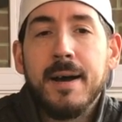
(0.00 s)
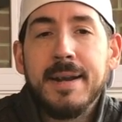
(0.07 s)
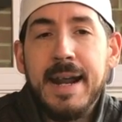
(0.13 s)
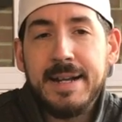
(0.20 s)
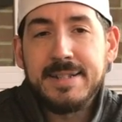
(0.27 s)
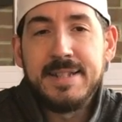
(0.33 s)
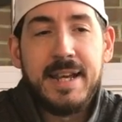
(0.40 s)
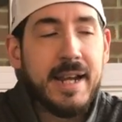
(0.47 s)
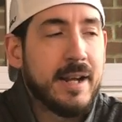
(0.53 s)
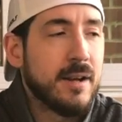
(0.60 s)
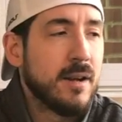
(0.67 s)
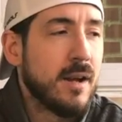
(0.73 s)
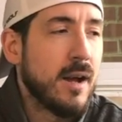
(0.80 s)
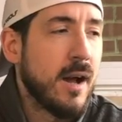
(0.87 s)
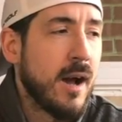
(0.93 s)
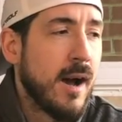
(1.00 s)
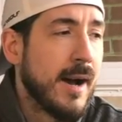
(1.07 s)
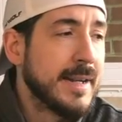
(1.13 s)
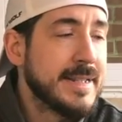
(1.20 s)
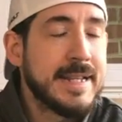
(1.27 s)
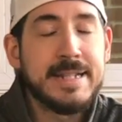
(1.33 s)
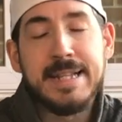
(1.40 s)
Next thing,
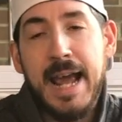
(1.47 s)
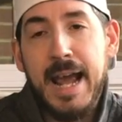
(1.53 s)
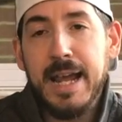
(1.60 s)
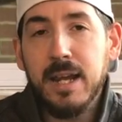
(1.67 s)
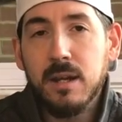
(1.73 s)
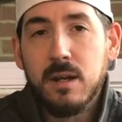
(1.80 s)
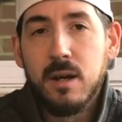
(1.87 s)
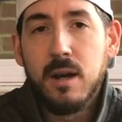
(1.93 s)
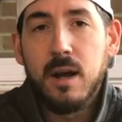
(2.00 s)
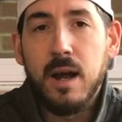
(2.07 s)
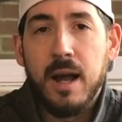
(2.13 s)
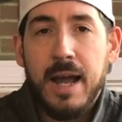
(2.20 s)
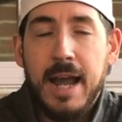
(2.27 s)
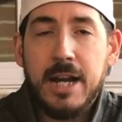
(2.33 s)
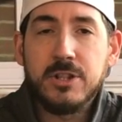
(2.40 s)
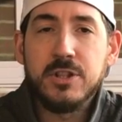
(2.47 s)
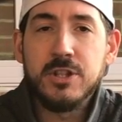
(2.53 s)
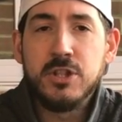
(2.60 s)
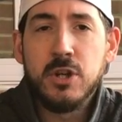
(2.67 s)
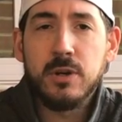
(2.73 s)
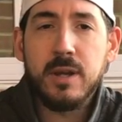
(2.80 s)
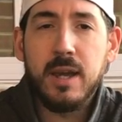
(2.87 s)
today I actually
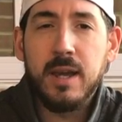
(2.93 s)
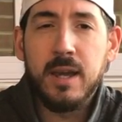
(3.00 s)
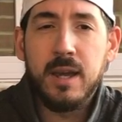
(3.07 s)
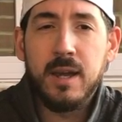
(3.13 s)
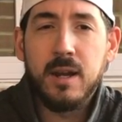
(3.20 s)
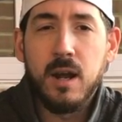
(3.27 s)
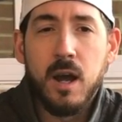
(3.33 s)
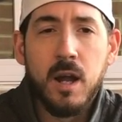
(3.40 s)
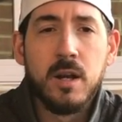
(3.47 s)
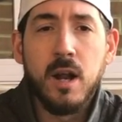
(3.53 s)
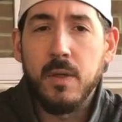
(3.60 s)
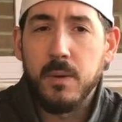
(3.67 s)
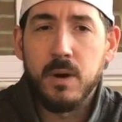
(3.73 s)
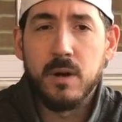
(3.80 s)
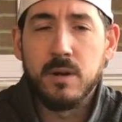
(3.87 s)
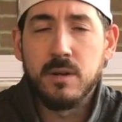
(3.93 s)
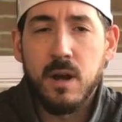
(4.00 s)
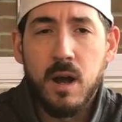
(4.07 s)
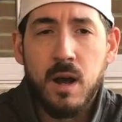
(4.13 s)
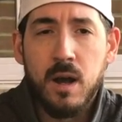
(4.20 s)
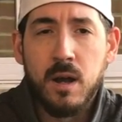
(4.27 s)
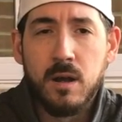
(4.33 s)
took in another
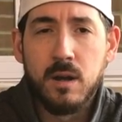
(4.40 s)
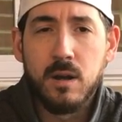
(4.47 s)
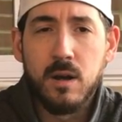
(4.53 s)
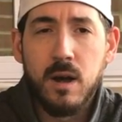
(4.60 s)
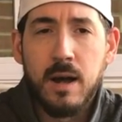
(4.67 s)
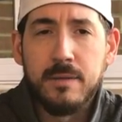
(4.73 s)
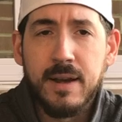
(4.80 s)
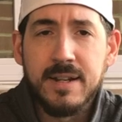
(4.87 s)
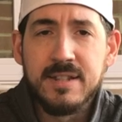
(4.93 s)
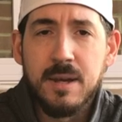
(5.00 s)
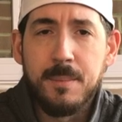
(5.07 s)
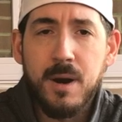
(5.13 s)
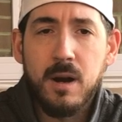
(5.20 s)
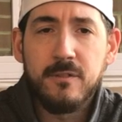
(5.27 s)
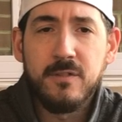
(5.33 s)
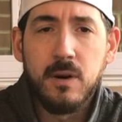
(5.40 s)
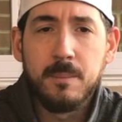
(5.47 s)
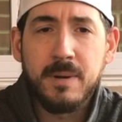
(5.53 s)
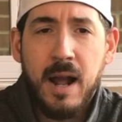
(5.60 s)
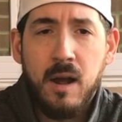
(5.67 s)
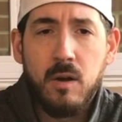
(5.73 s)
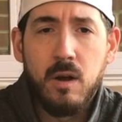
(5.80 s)
online seminar
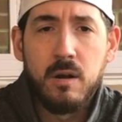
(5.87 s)
from Kiel